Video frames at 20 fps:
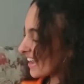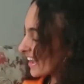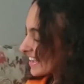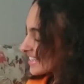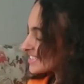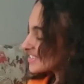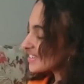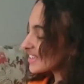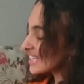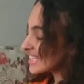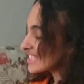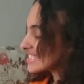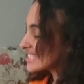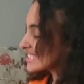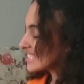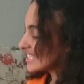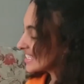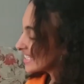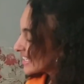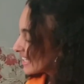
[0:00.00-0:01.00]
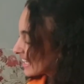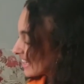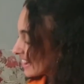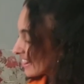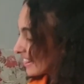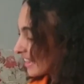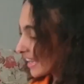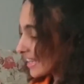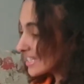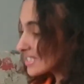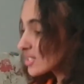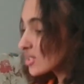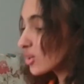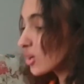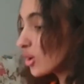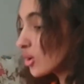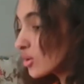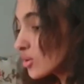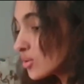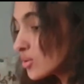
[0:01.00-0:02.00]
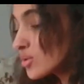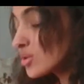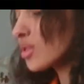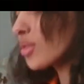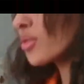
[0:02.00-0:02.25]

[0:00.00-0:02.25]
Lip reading: As you can see, light goes